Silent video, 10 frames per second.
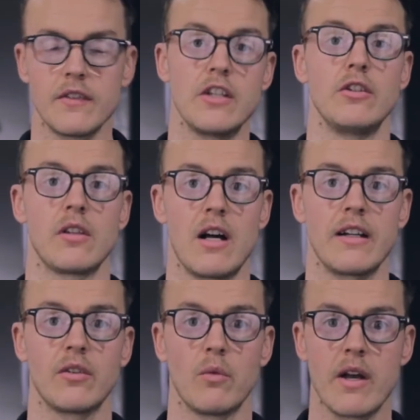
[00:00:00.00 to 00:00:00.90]
that you
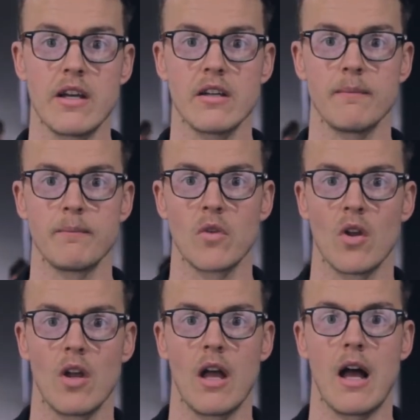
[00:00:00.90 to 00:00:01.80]
like to wear
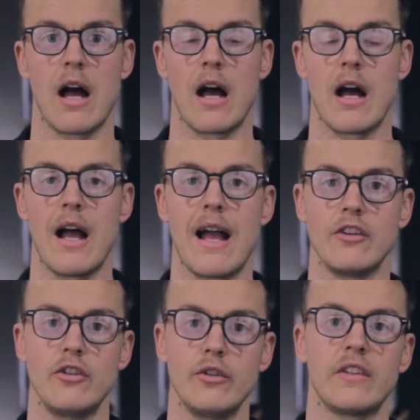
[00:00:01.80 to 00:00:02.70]

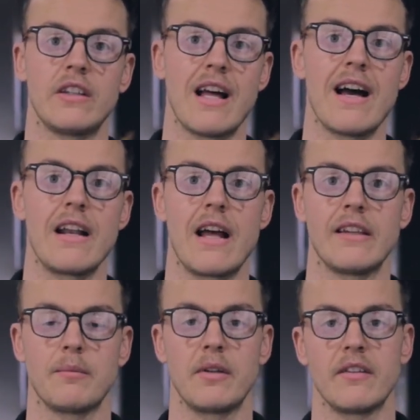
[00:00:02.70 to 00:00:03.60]
and using that
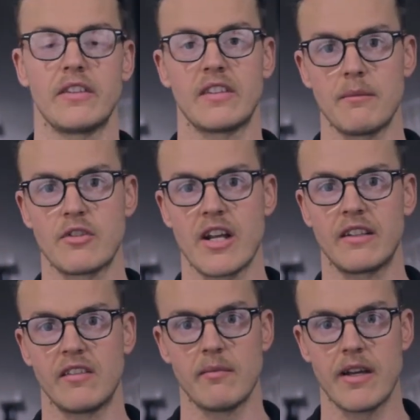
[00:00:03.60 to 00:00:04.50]
as a bit of a
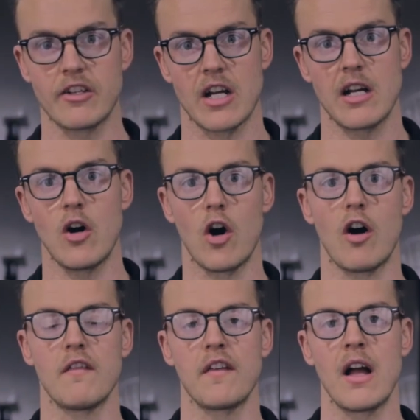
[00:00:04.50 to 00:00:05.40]
subjective measure
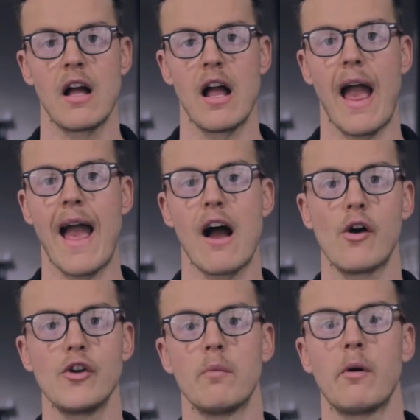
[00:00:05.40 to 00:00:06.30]
of how
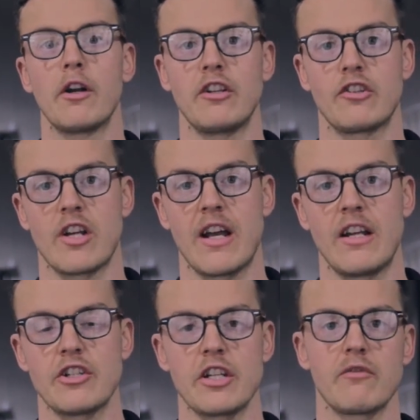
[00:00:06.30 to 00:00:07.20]
your body's
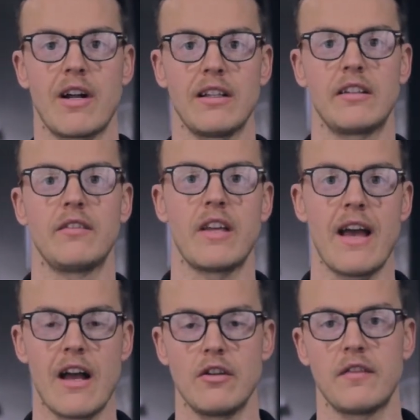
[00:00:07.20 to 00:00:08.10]
changing relative to
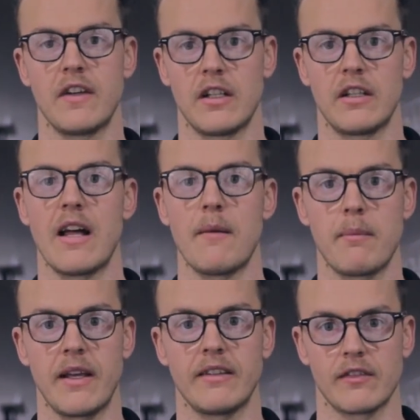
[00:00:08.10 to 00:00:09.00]
how you feel in that
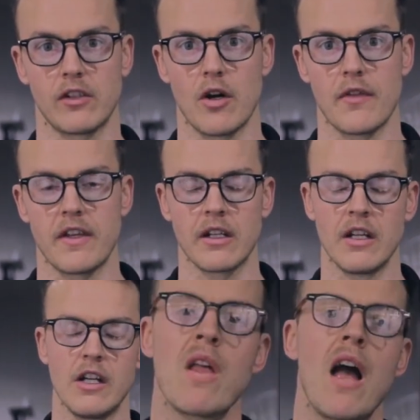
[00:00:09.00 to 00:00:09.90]
piece of clothing.
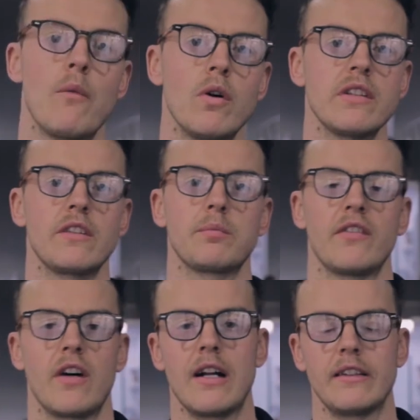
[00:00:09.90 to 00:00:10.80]
And what this
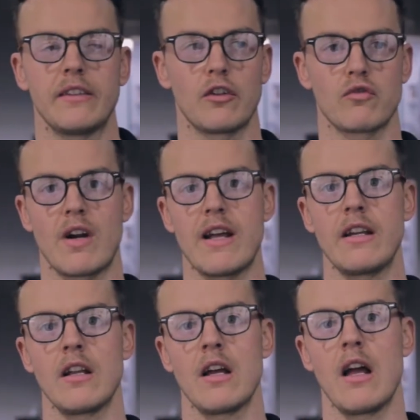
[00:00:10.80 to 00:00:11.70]
provides is a great